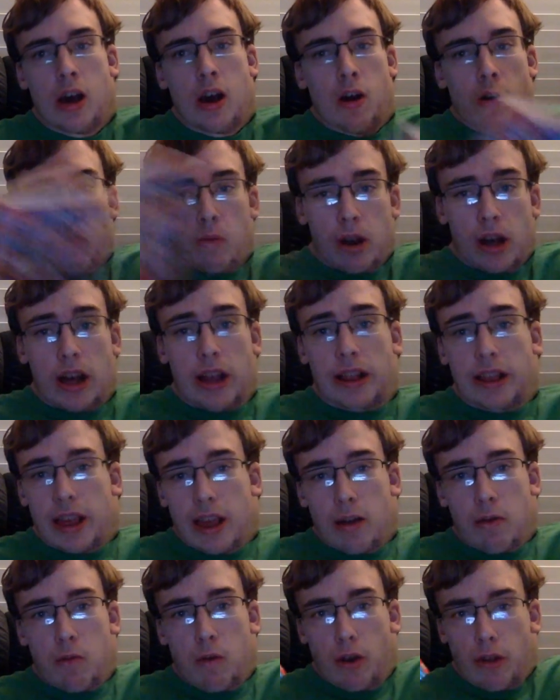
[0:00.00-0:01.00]
What I
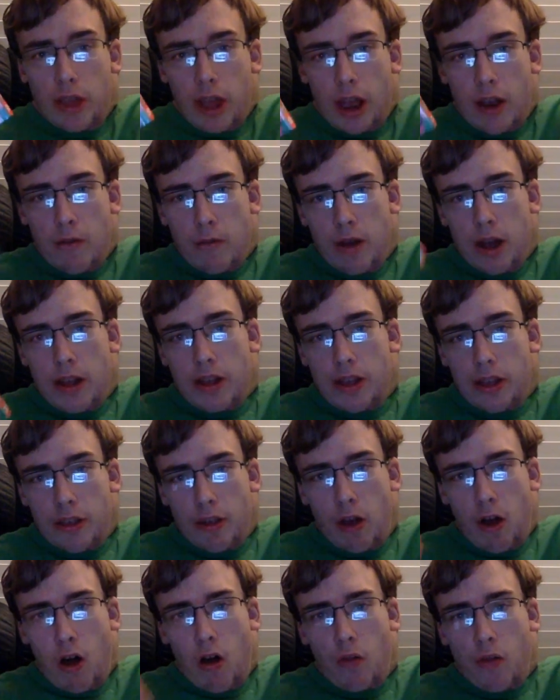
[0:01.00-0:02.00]
did was, I read this
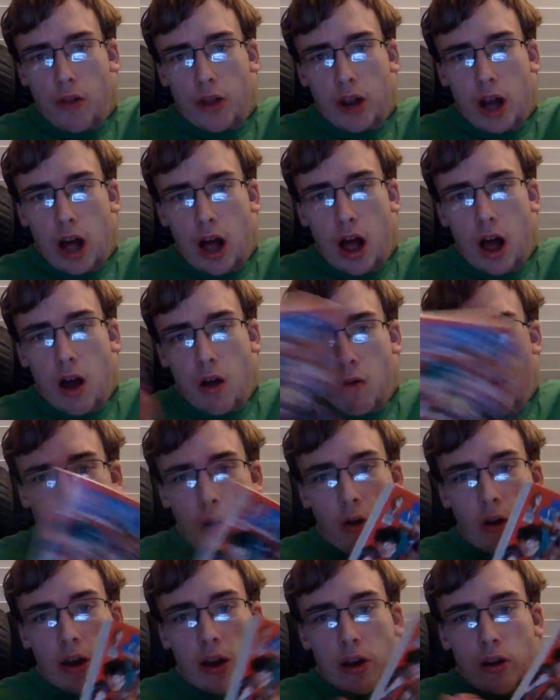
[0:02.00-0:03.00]
off and on while
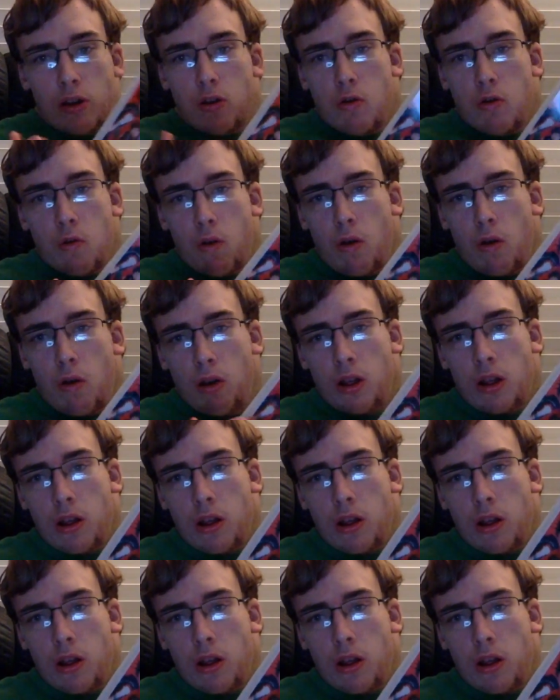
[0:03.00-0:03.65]
in school.